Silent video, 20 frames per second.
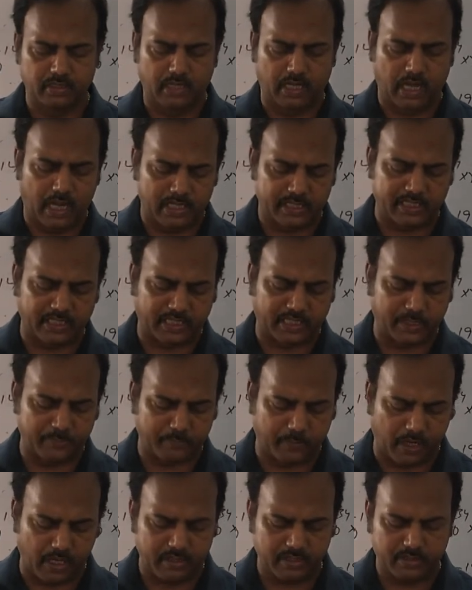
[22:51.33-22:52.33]
And second
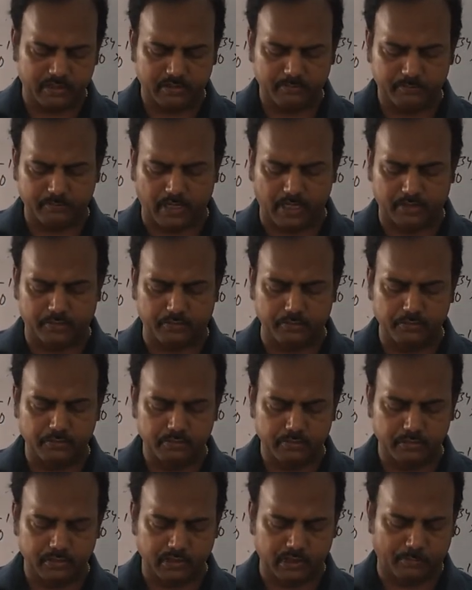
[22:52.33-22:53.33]
part, part 2,
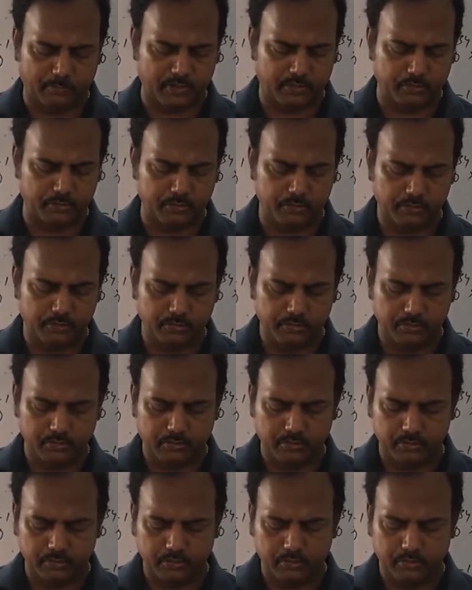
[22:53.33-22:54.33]
number 2.
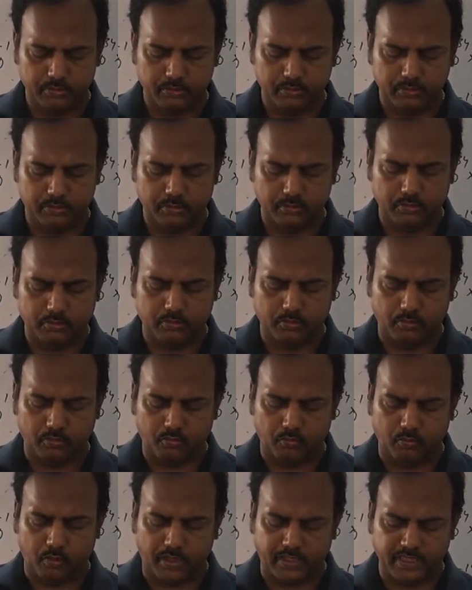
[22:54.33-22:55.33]

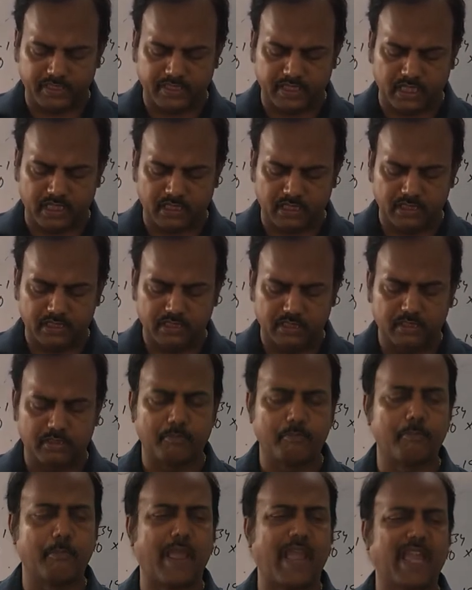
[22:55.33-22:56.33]
What is the
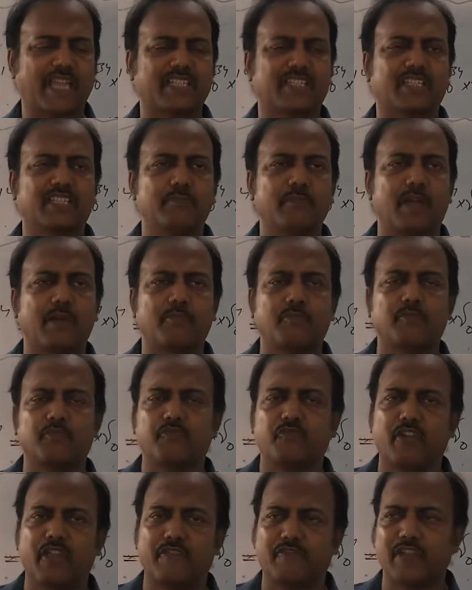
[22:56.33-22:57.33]
maximum
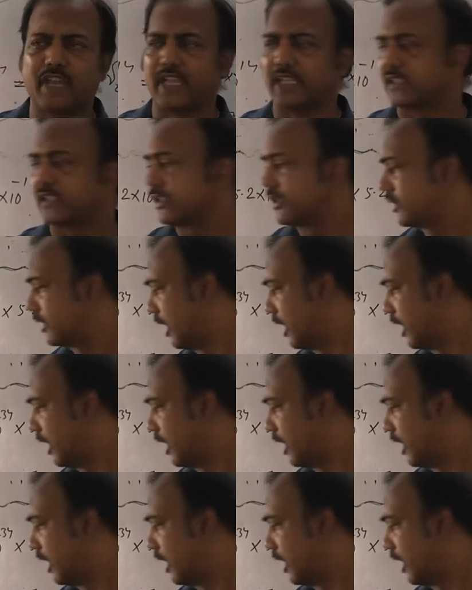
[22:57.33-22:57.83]
wavelength?